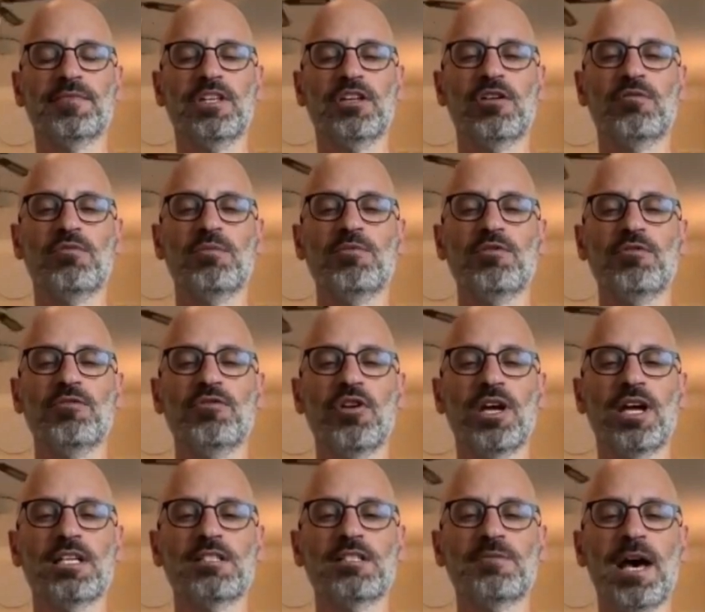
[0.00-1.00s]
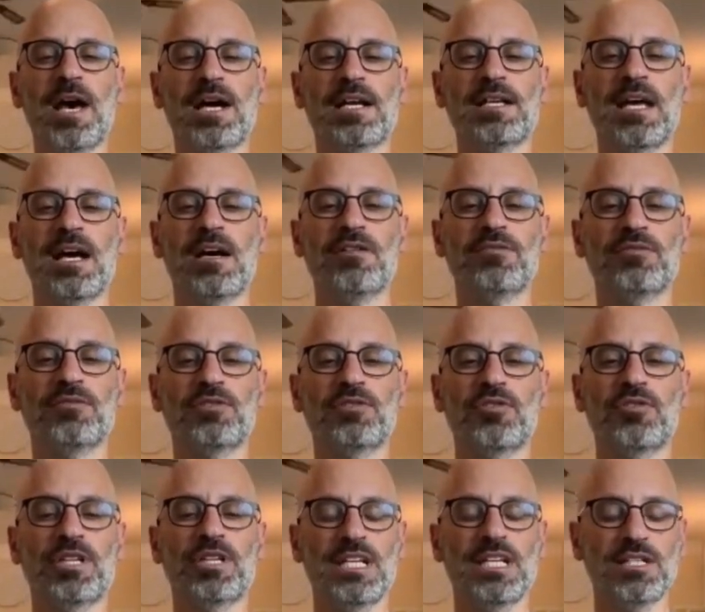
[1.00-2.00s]
You can remove your hands back down to
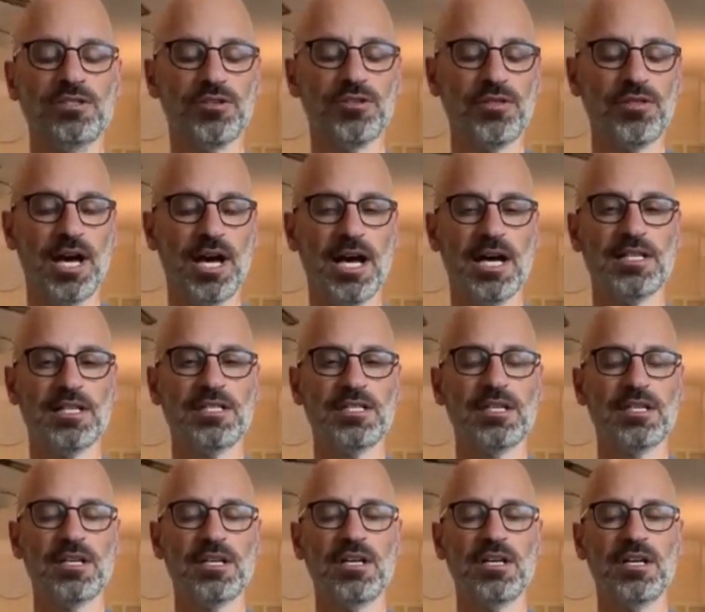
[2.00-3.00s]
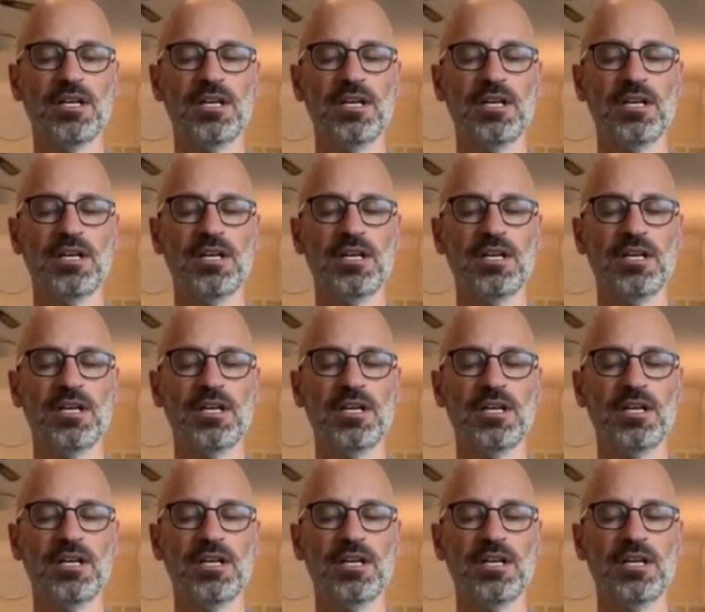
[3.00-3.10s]
your knees or thighs.